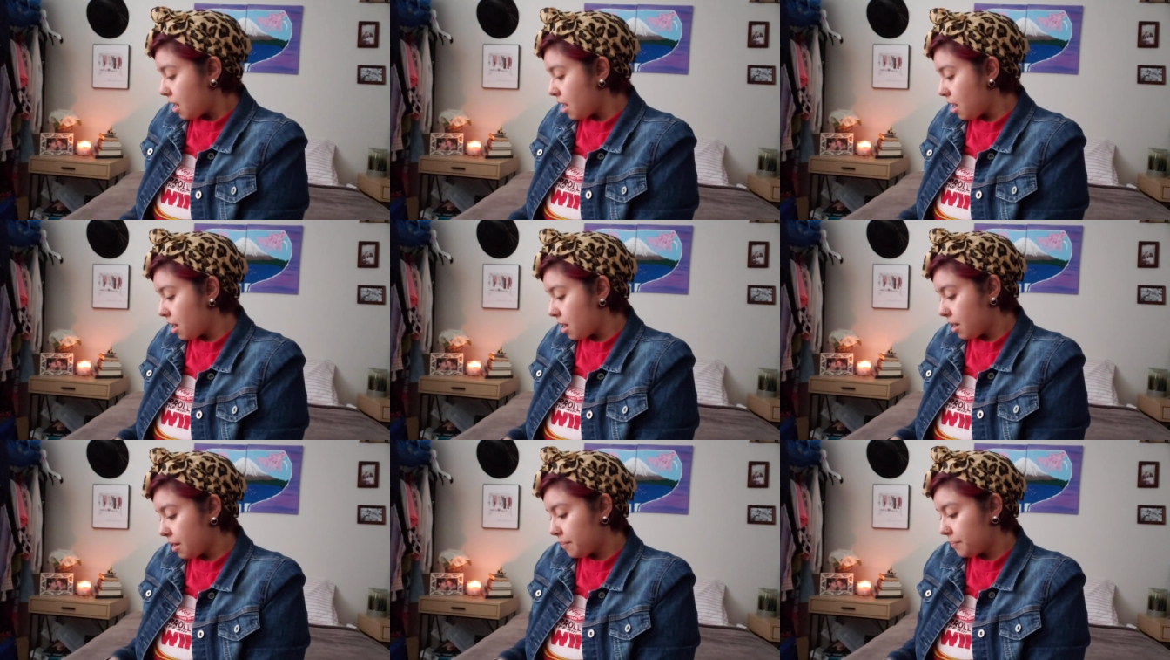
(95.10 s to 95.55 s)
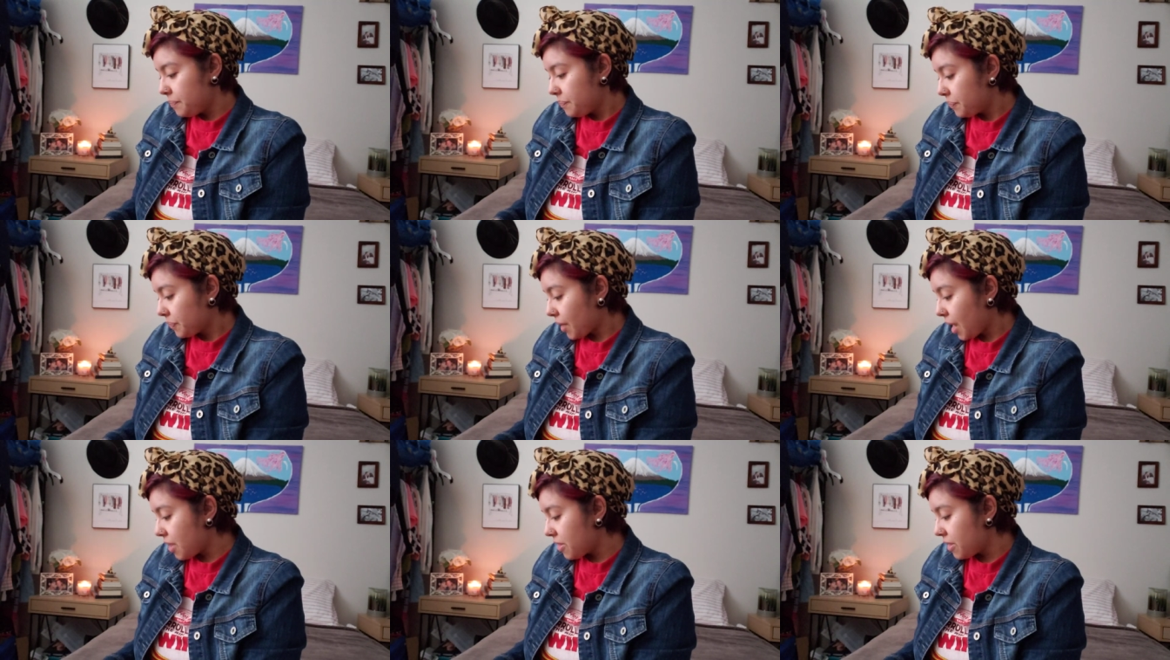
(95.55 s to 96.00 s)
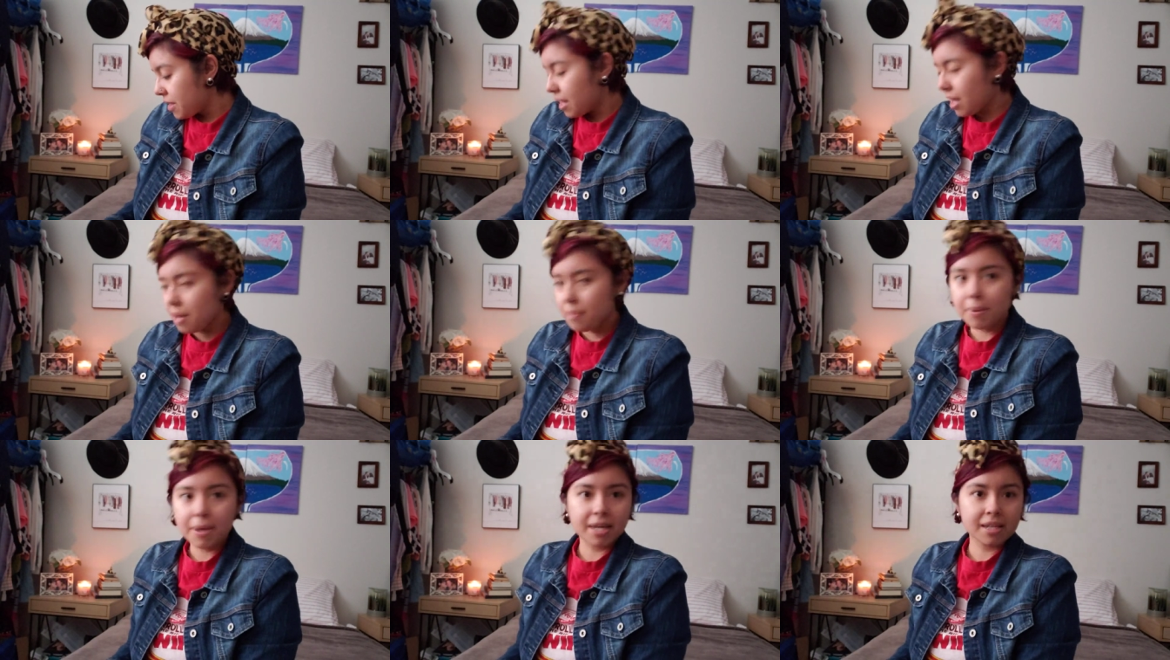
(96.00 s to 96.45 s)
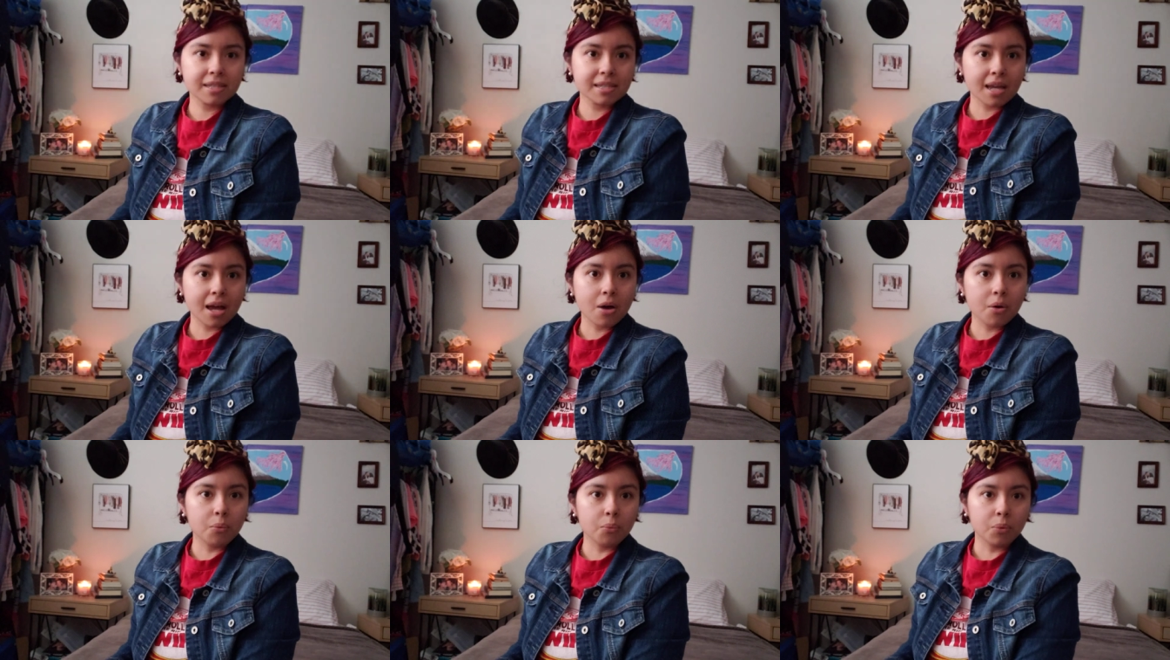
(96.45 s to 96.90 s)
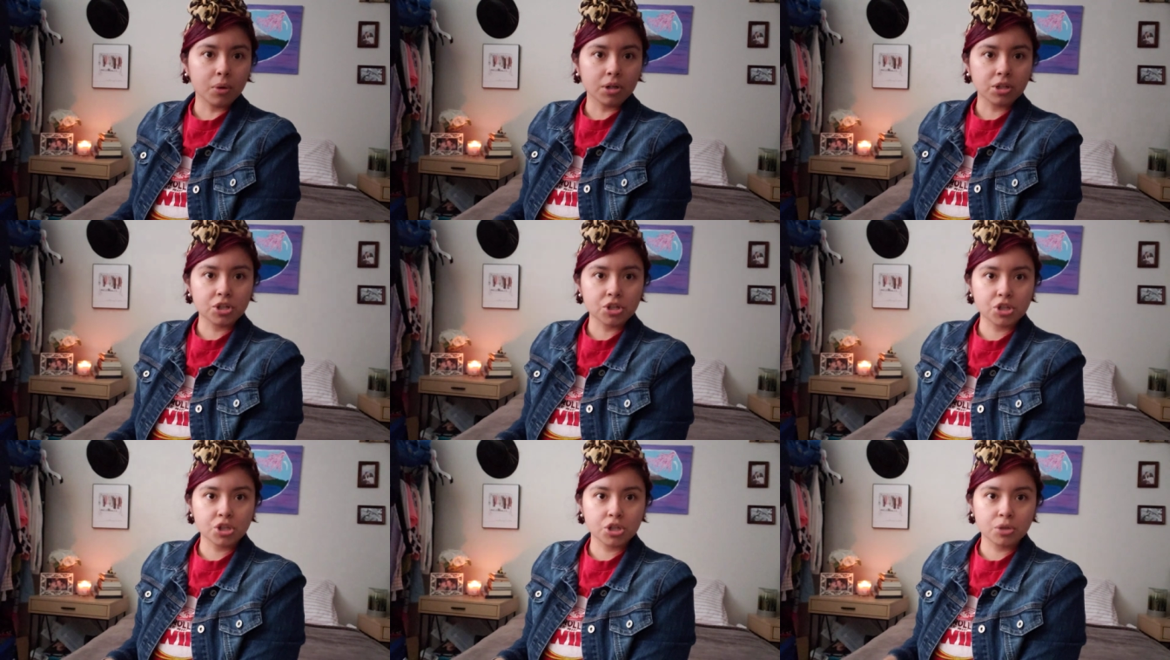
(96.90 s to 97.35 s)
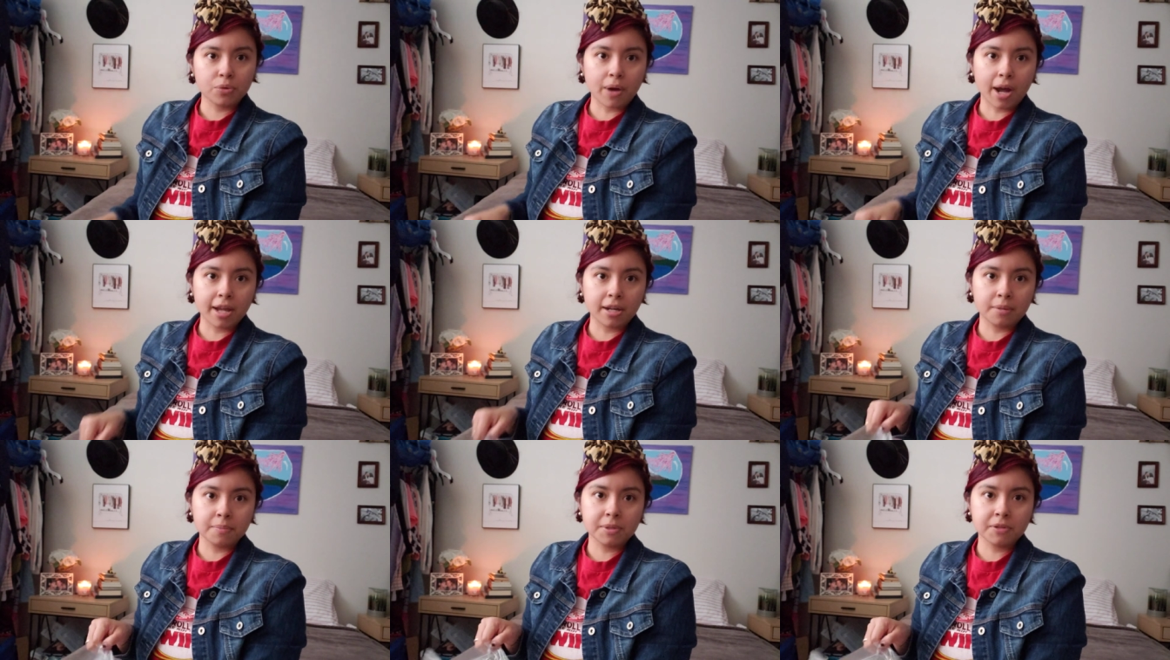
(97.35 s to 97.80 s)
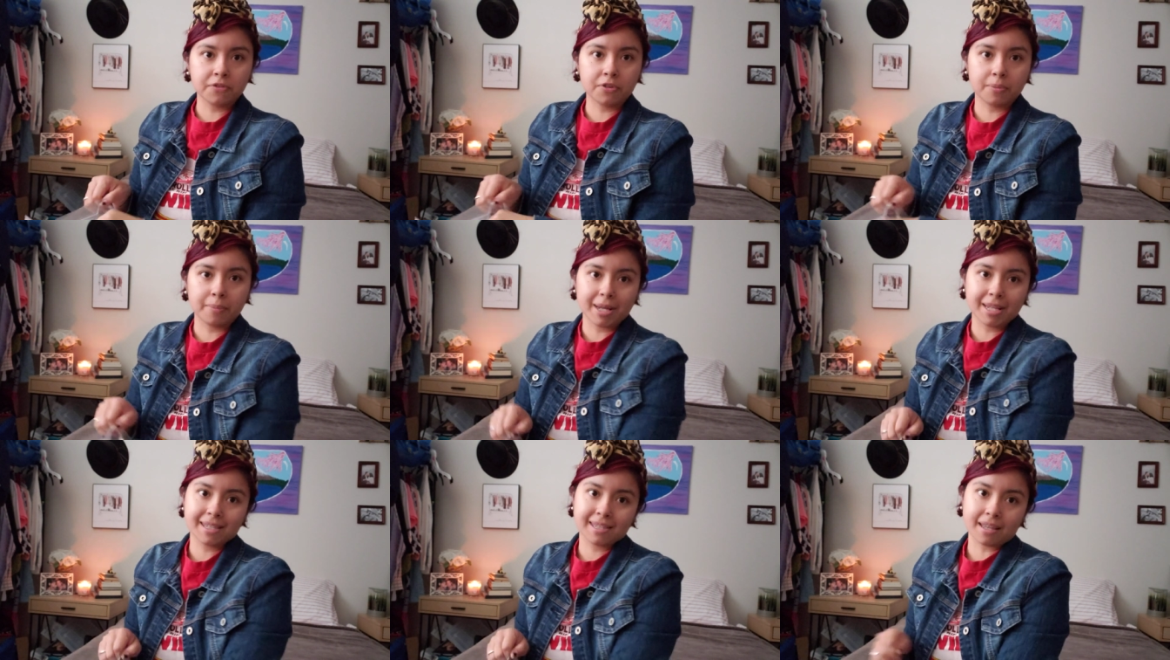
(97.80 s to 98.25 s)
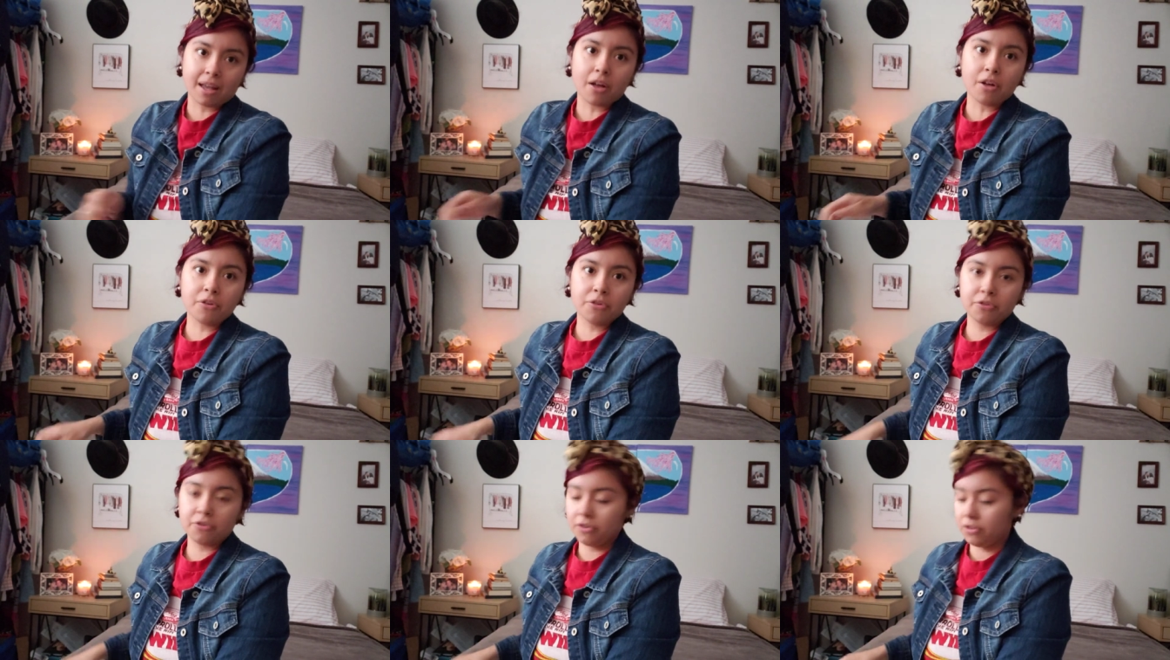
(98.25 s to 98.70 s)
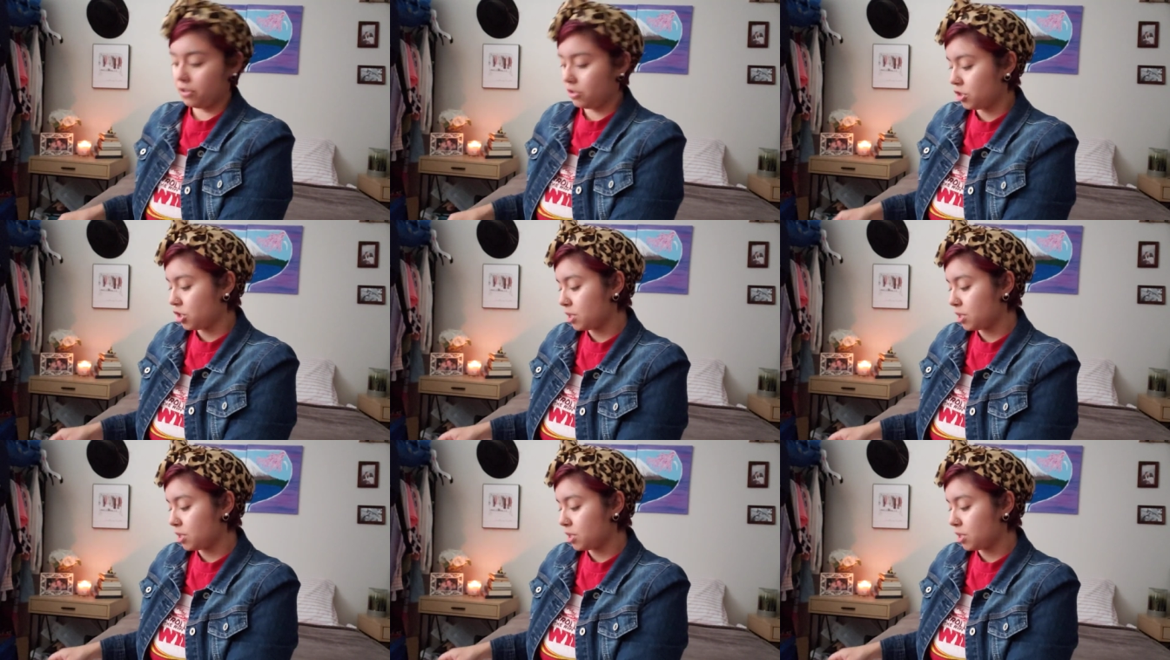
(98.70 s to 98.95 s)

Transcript: Um, I think I picked out one or two items for myself